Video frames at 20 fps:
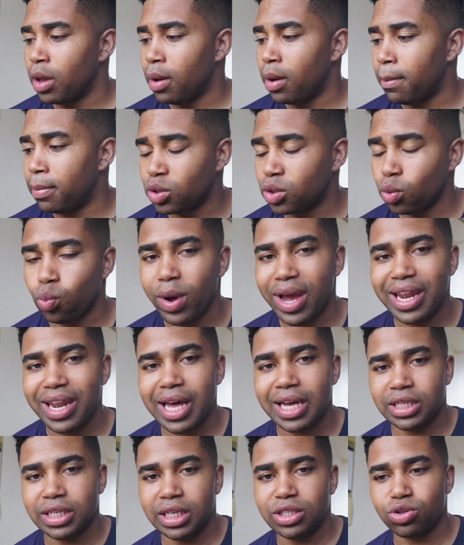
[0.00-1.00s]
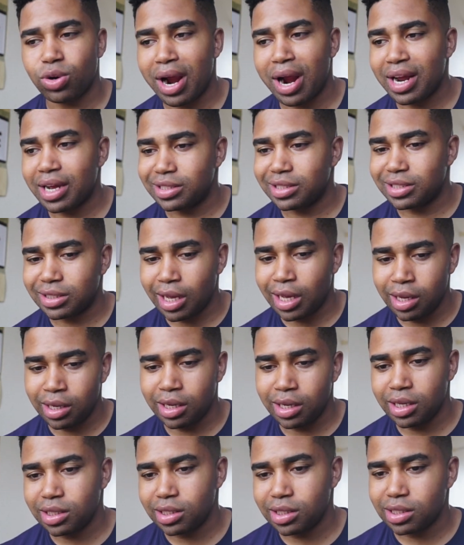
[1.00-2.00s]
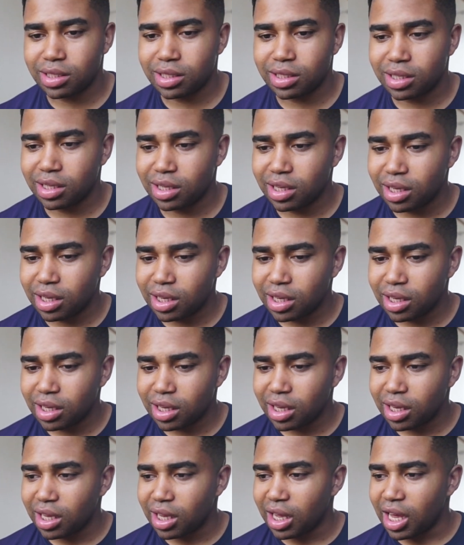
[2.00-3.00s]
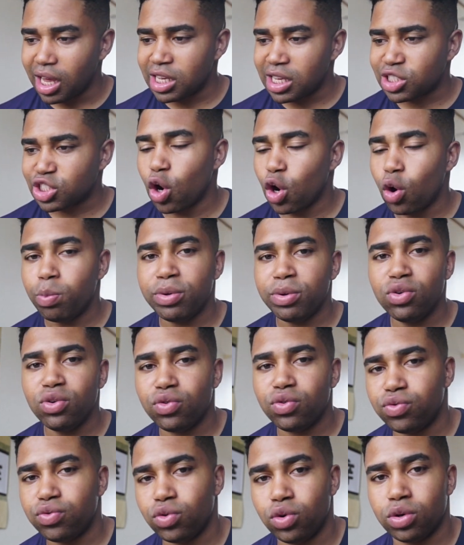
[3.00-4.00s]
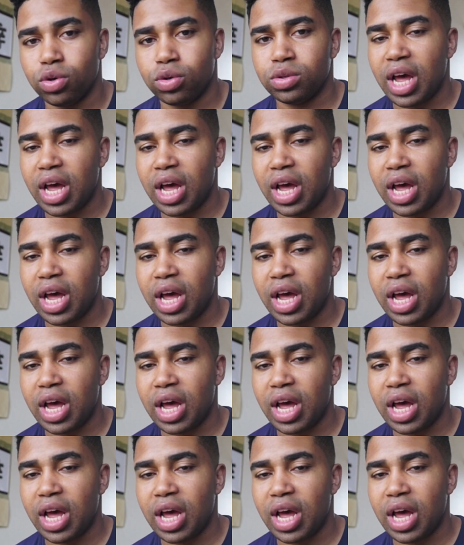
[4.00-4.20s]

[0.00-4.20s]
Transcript: But the way that G Dragon sing this, it's so beautiful.